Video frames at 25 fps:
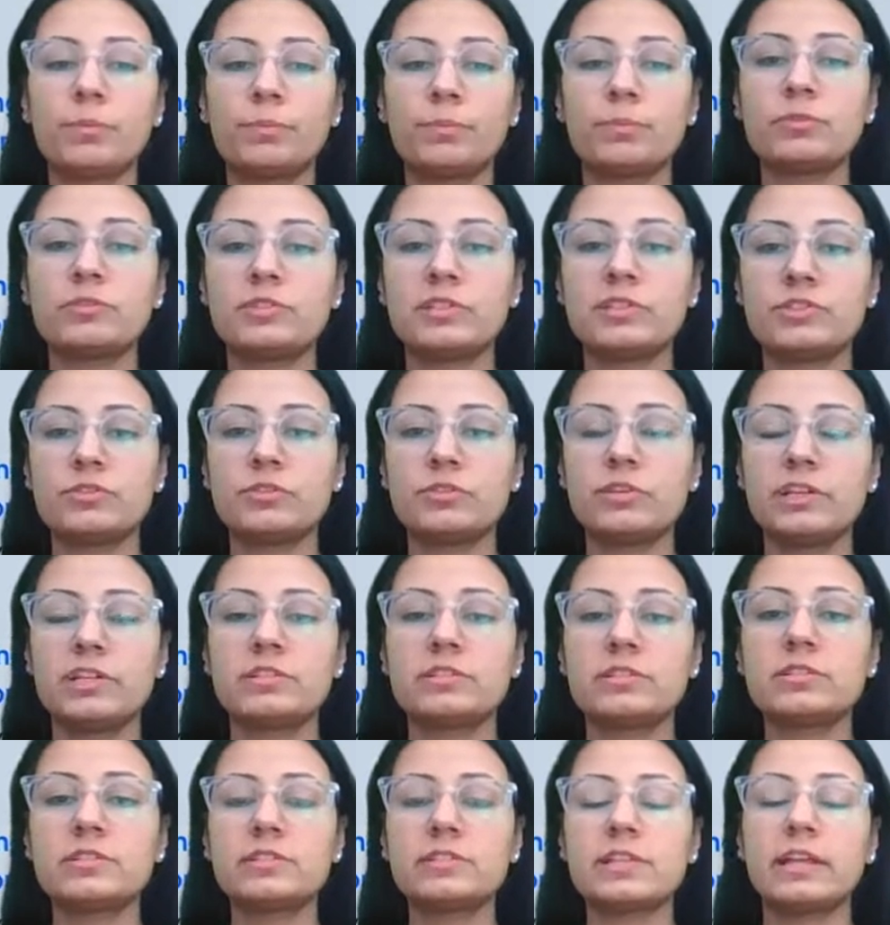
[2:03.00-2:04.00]
topmost
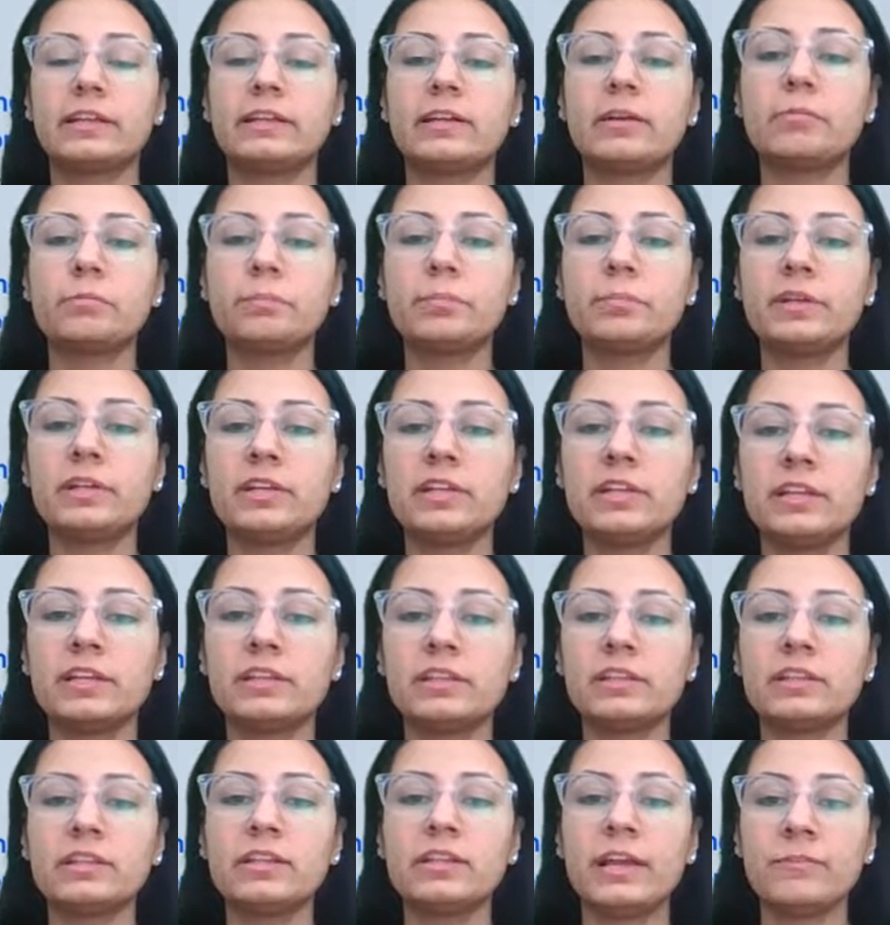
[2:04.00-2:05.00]
educators and competing
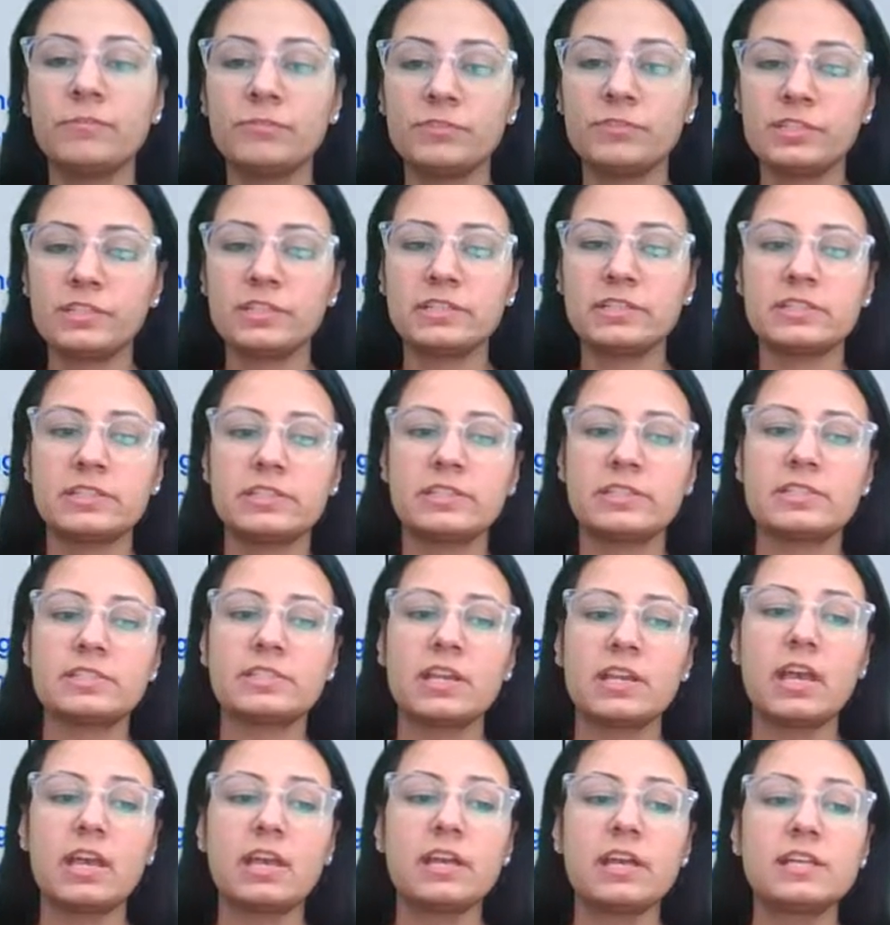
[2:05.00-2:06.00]
in the live
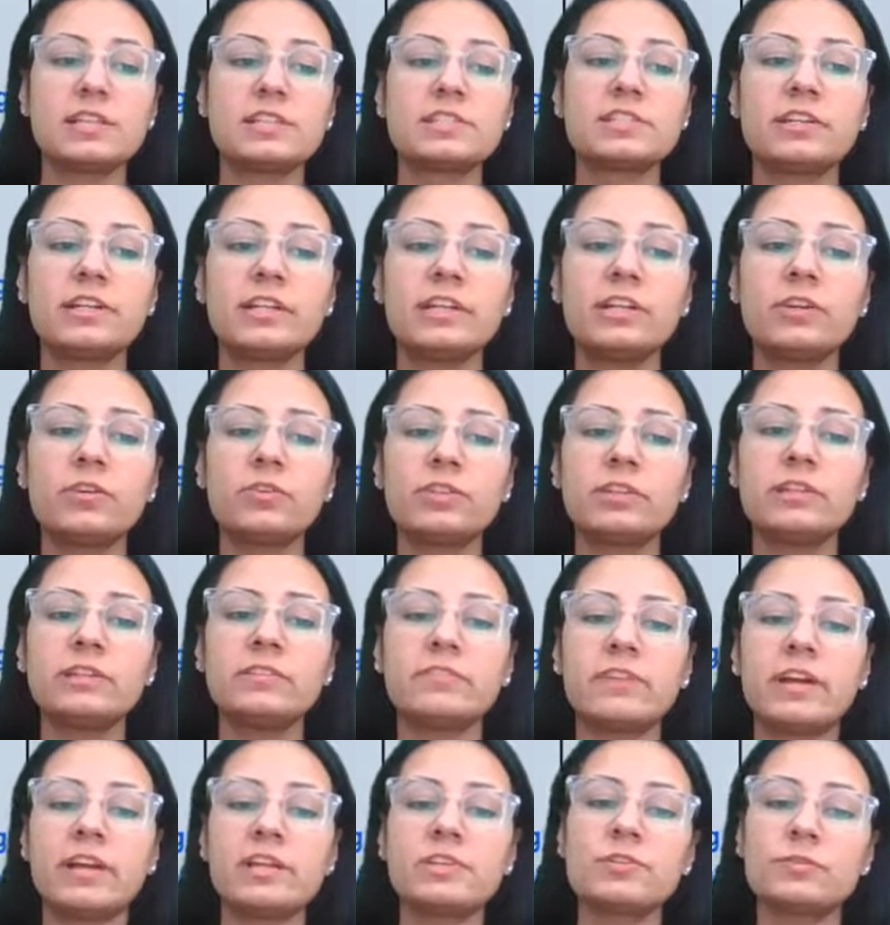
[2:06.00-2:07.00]
T&Ds, studying on the
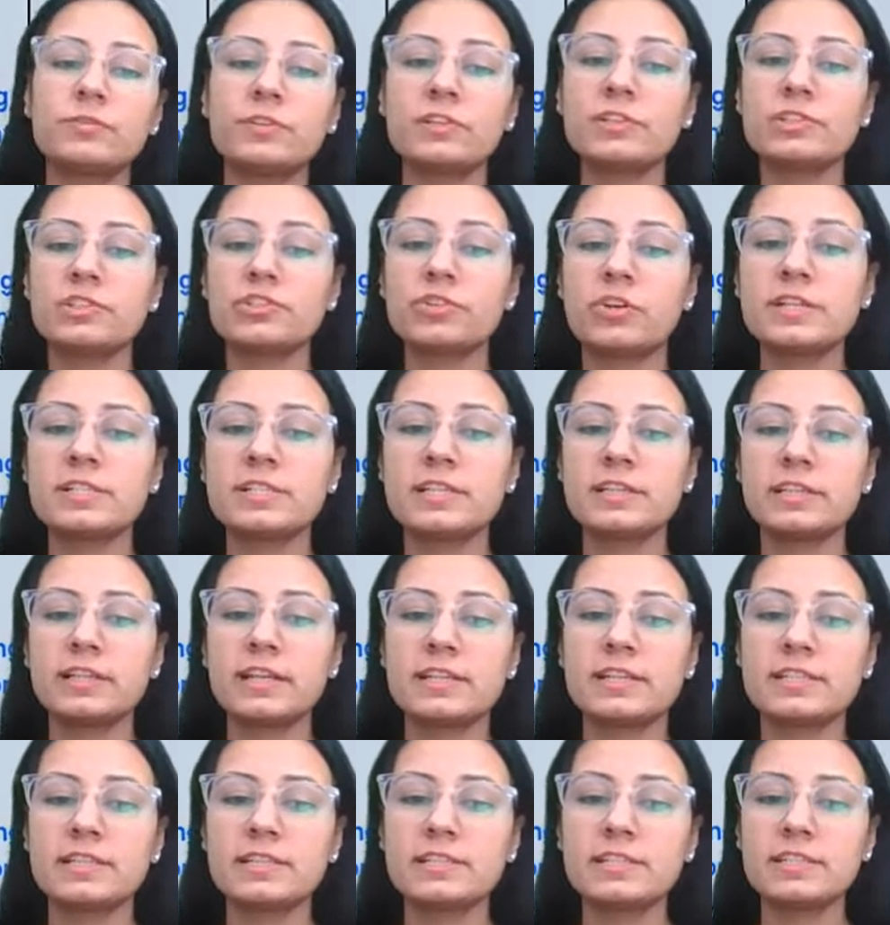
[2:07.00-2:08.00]
device of our choice and
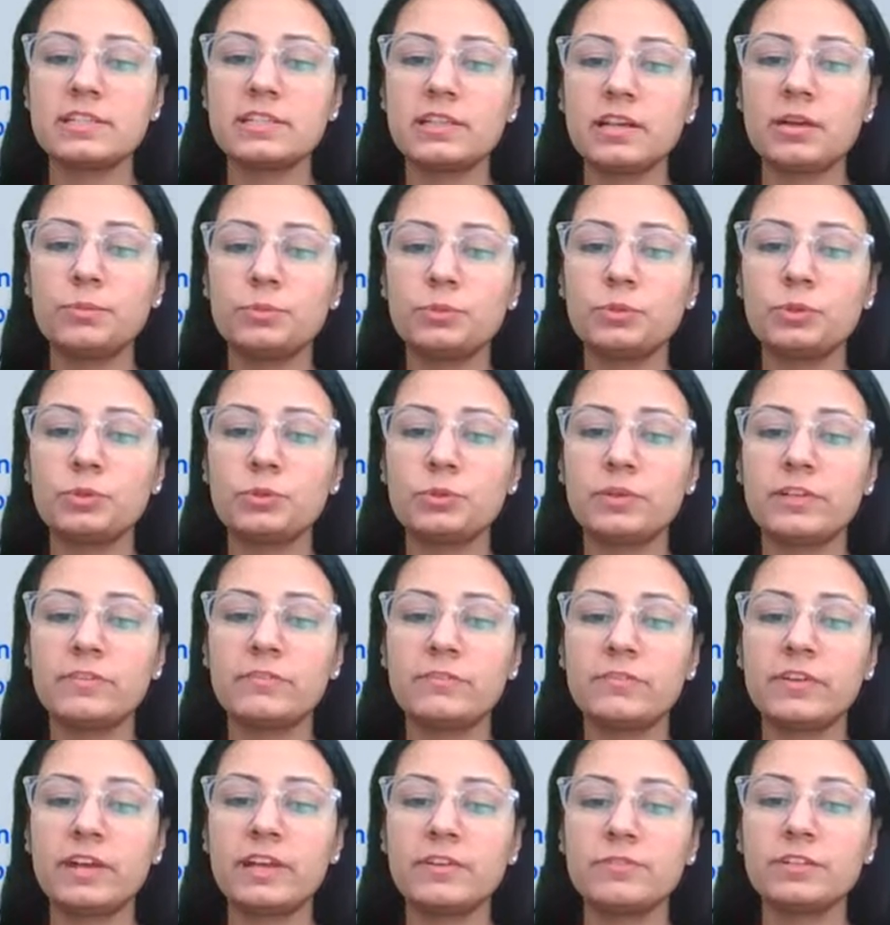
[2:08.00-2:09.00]
assessing up to
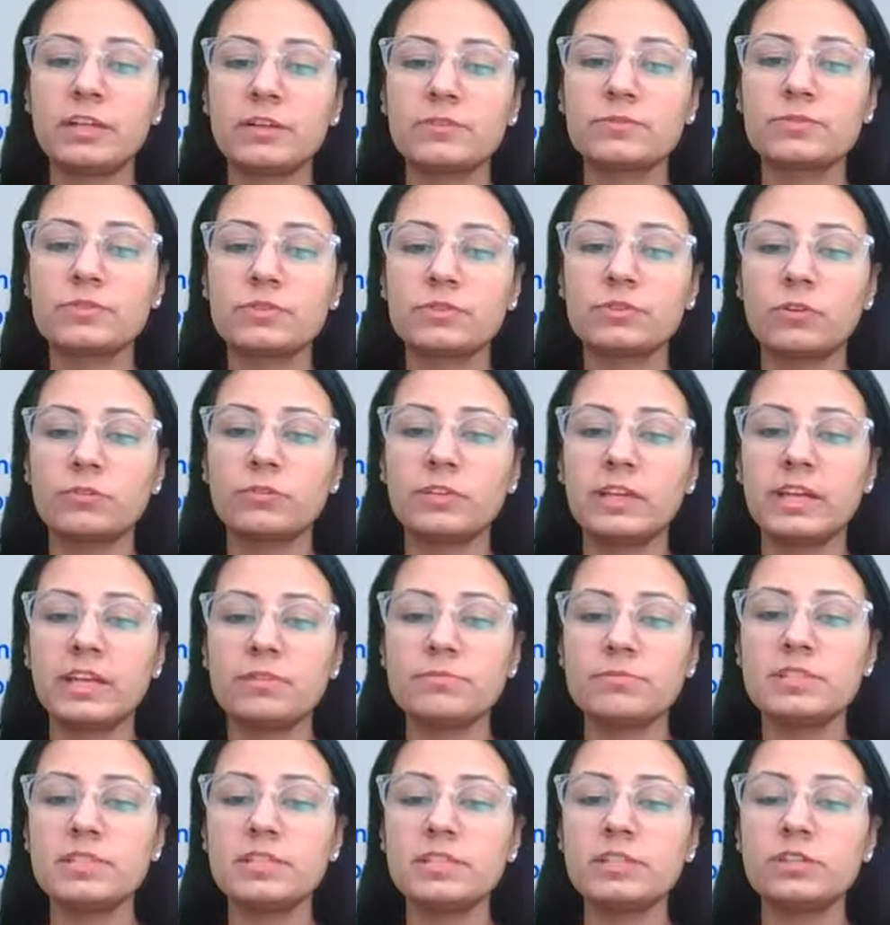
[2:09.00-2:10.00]
25,000 of the
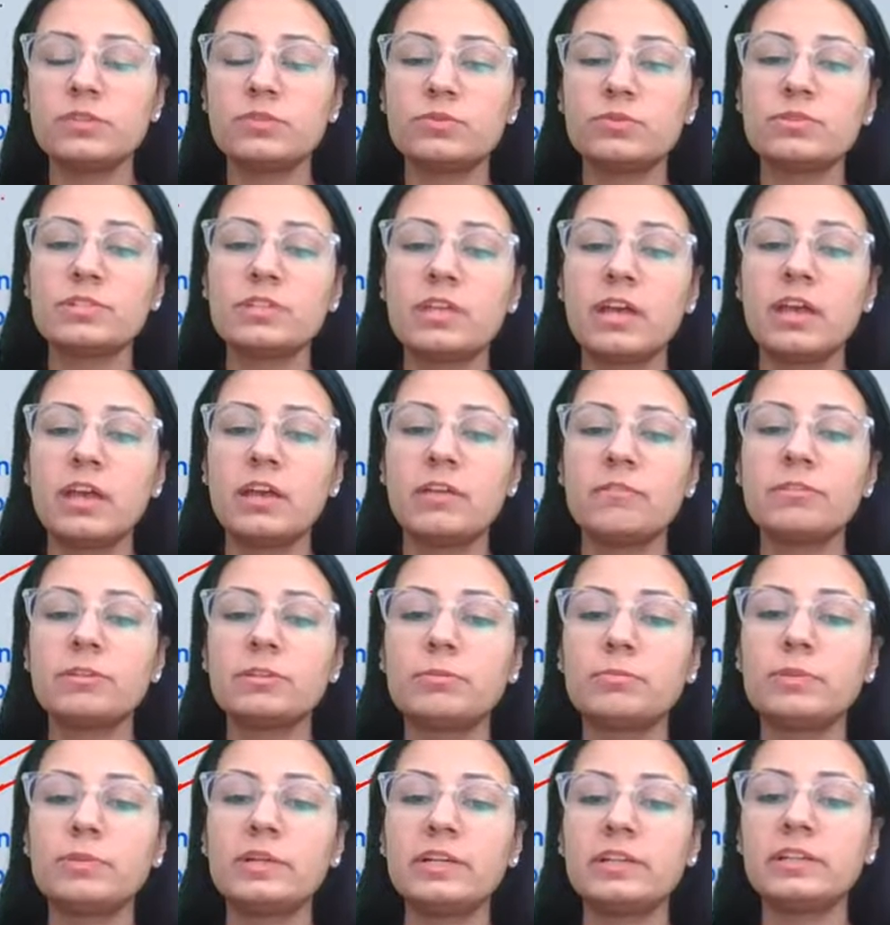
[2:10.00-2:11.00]
MCQs
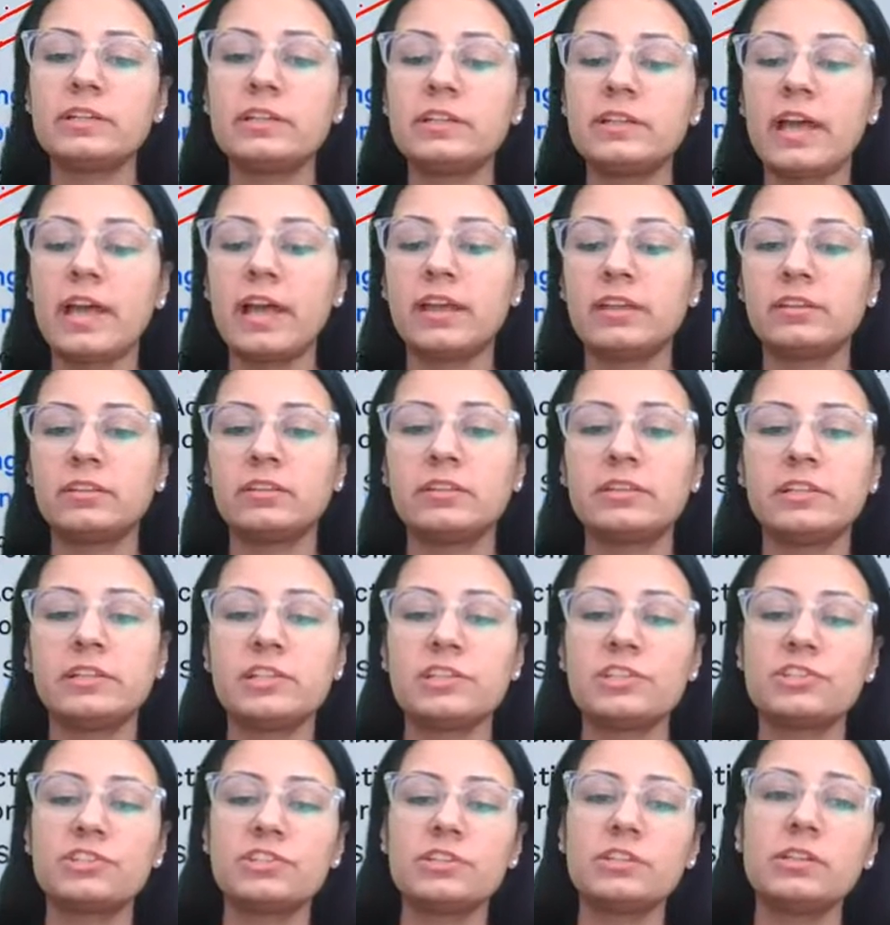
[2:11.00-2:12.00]
with printed and the
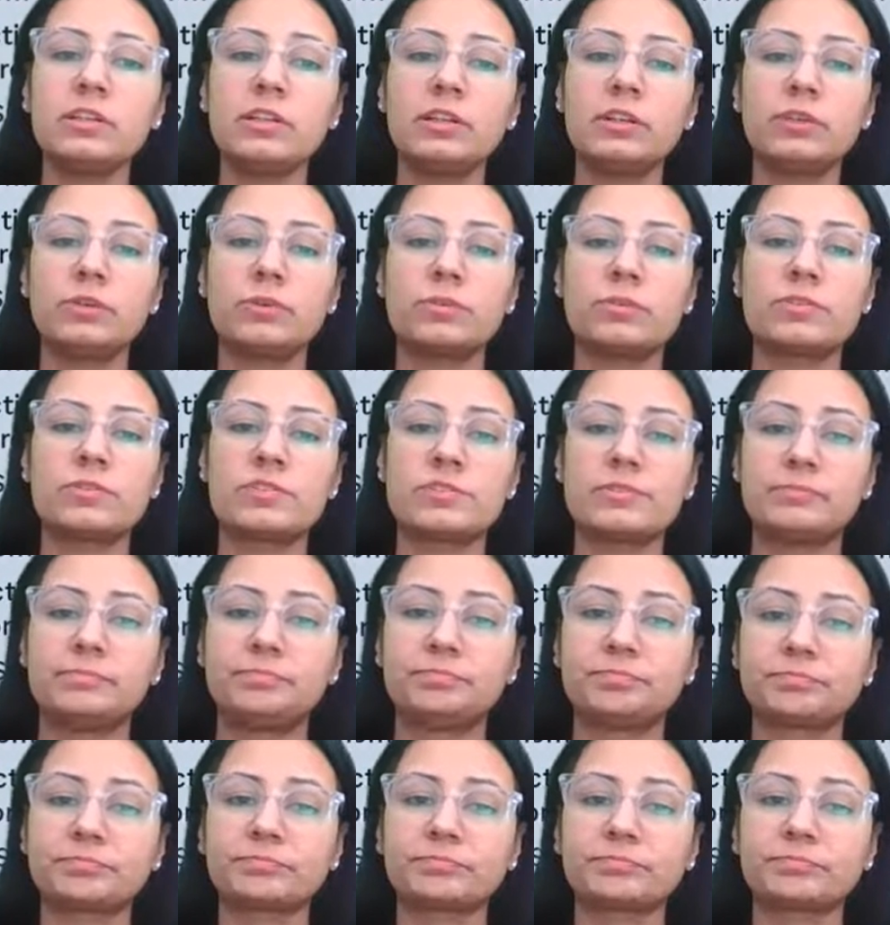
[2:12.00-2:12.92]
digital notes.